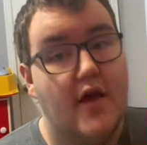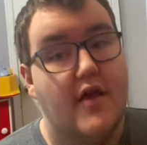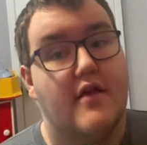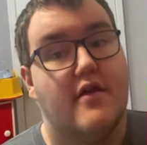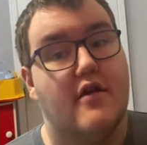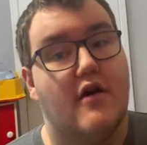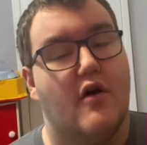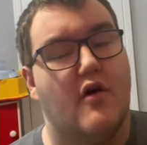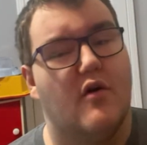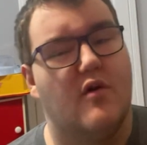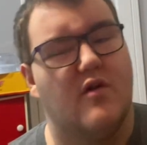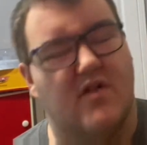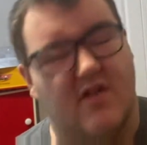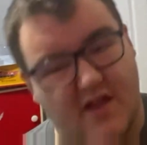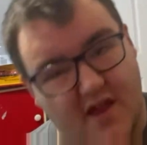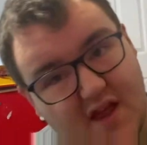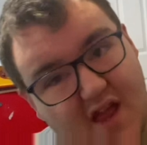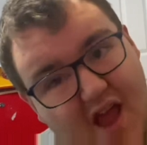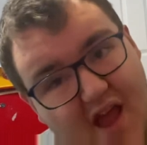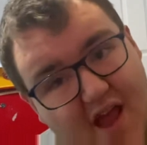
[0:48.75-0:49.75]
So
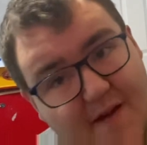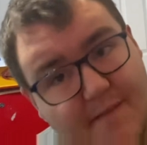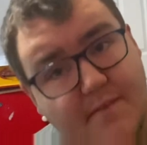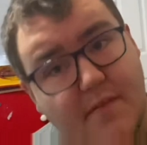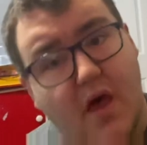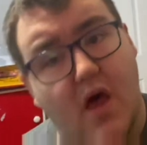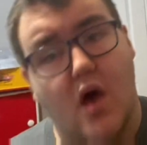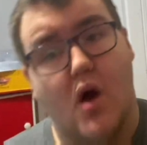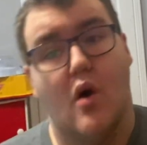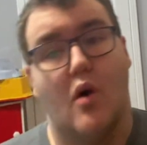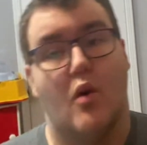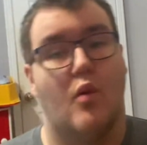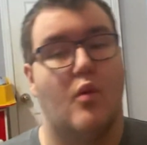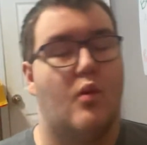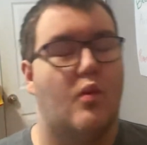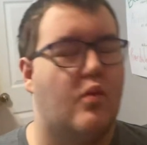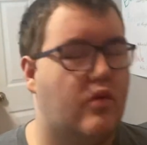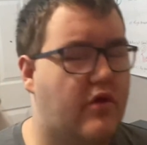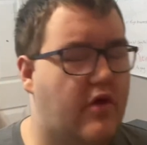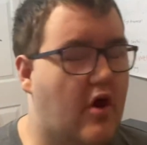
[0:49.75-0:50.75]
today,
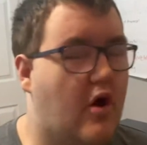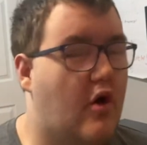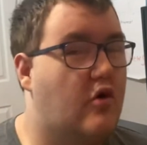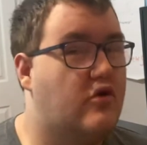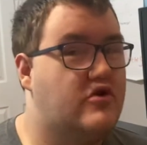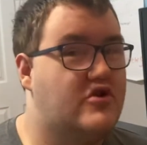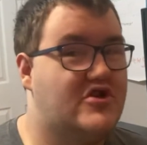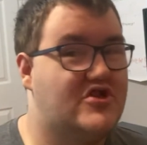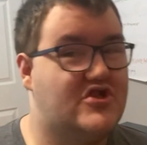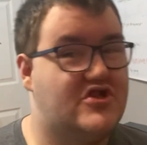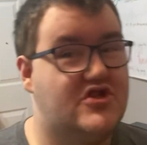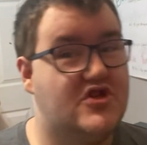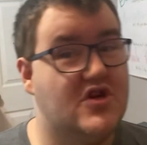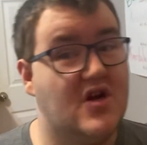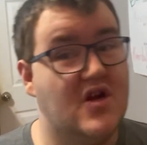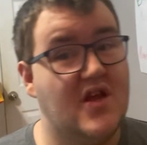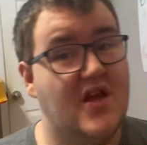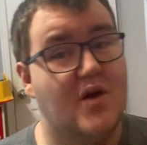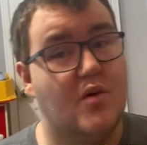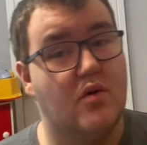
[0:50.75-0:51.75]
so
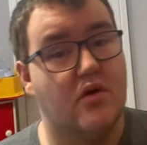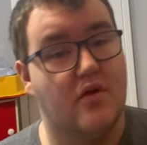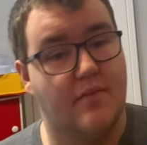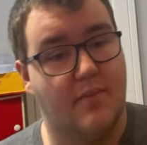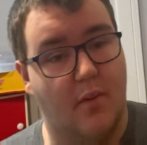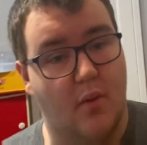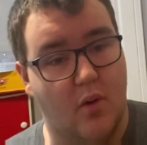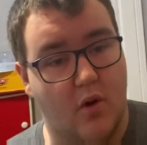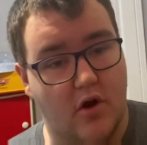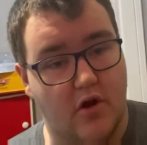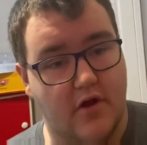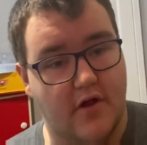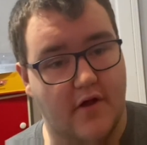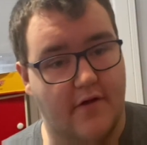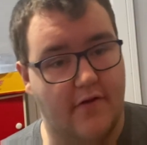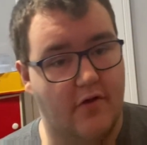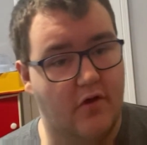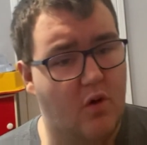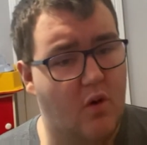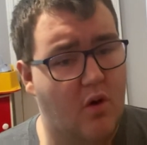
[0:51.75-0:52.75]
Johnny was born
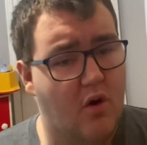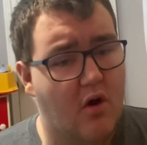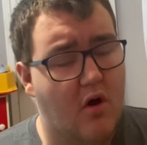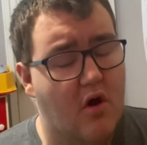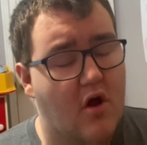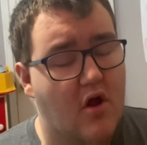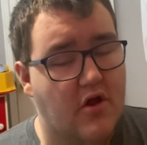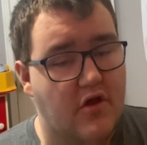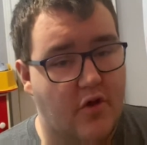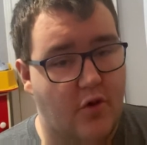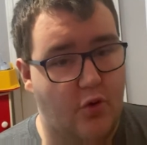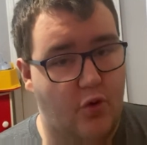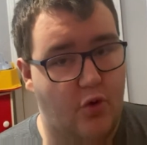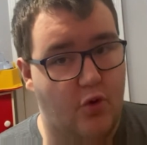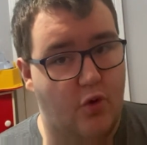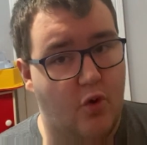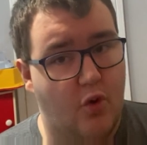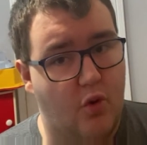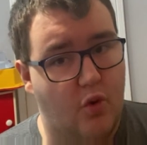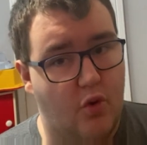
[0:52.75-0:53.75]
to
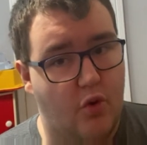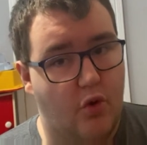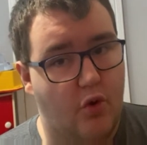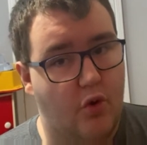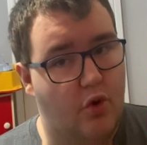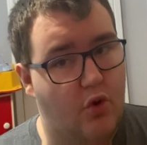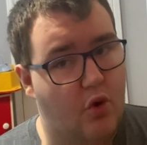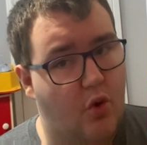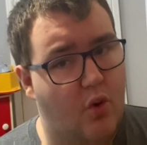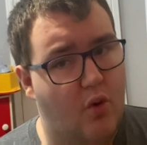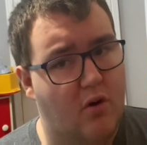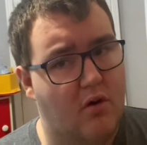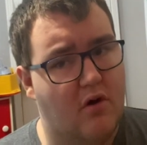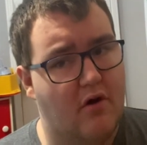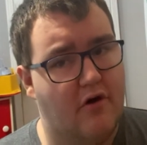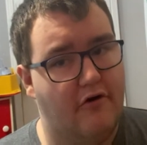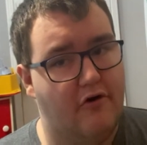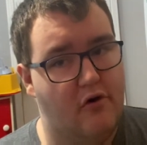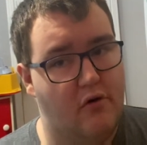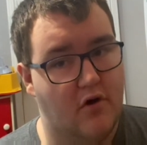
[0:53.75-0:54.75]
to Laura
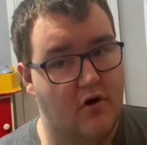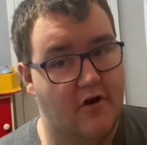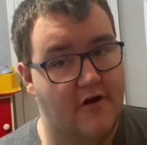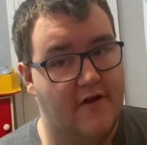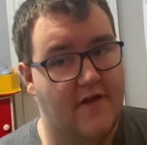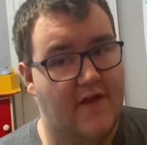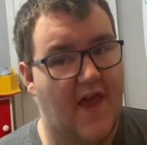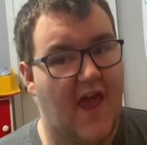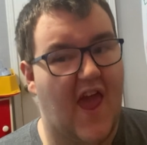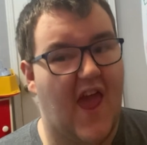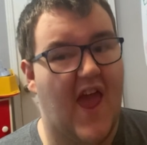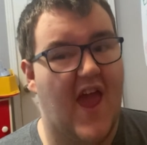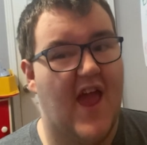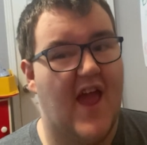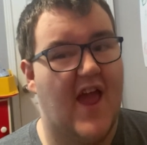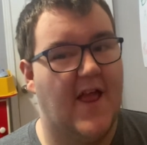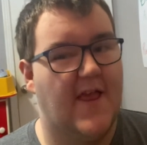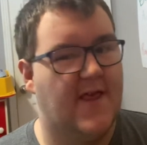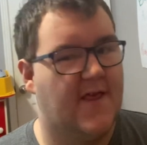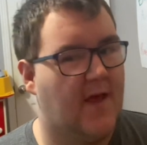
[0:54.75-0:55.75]
Lawrence
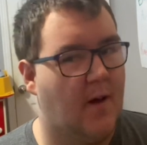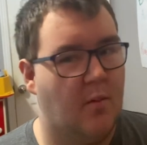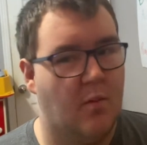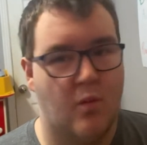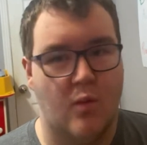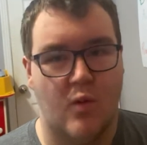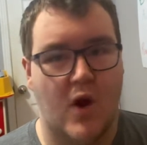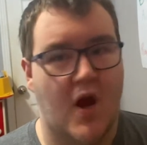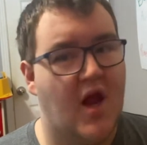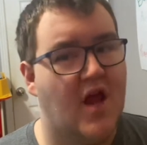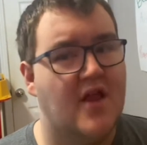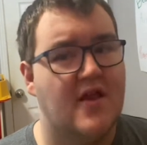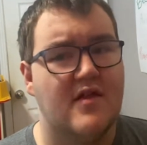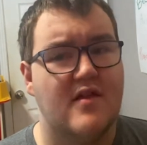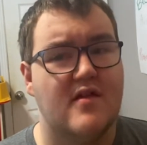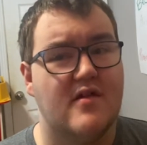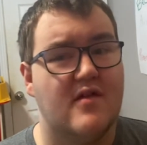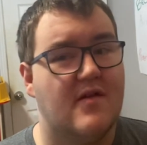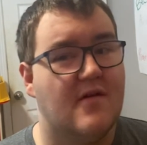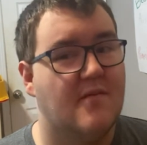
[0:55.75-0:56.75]
and some
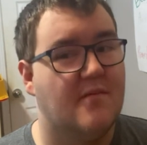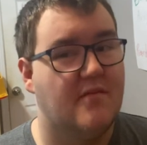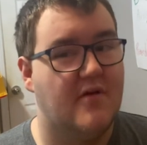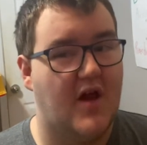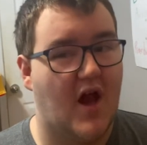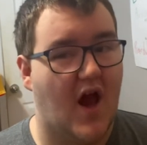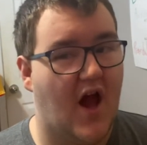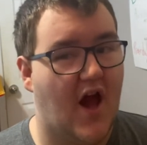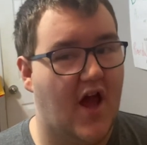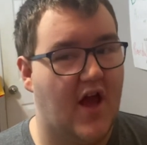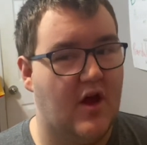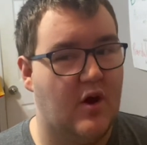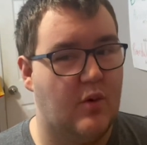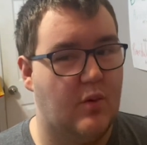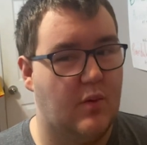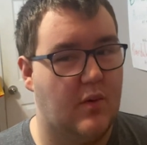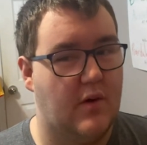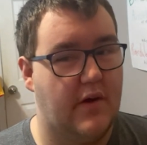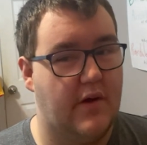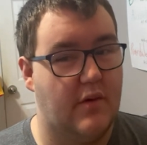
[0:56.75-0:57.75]
random guy who
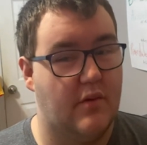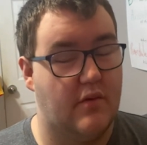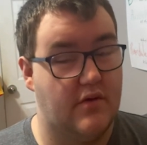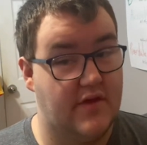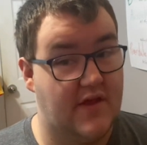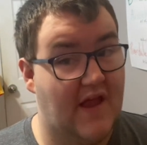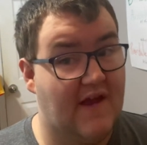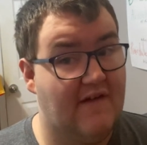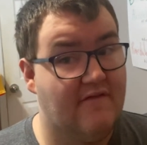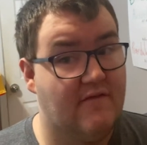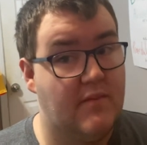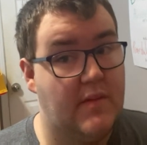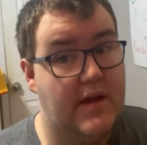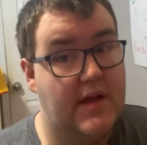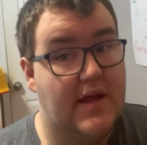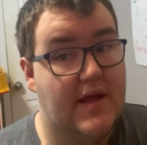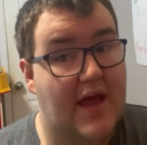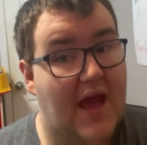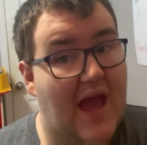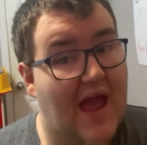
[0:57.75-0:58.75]
we will never
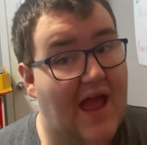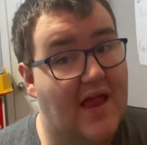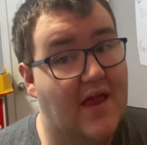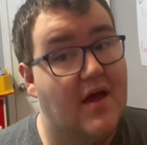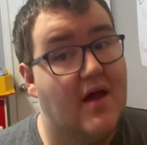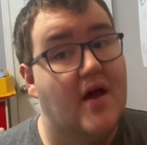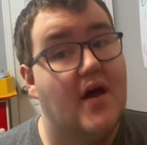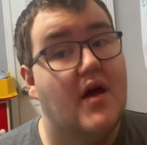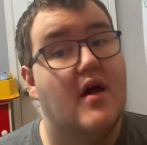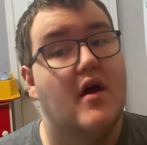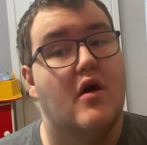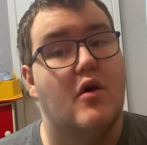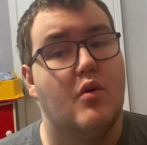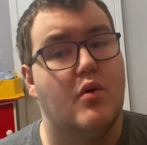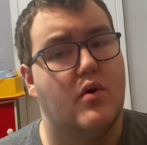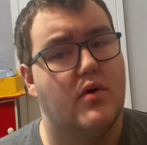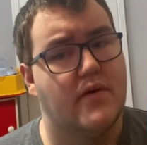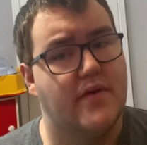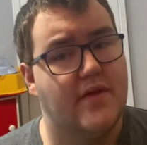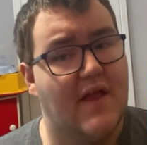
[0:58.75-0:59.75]
meet again, who
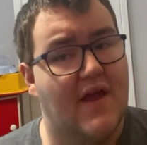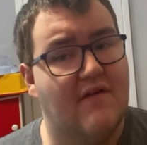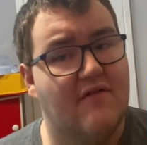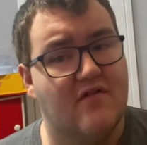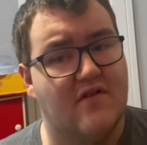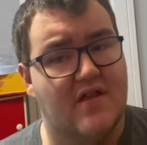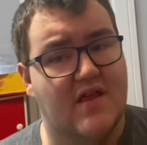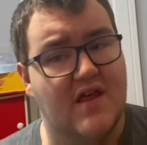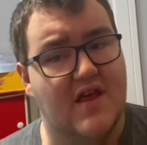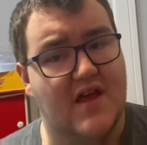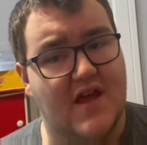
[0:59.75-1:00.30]
we will never see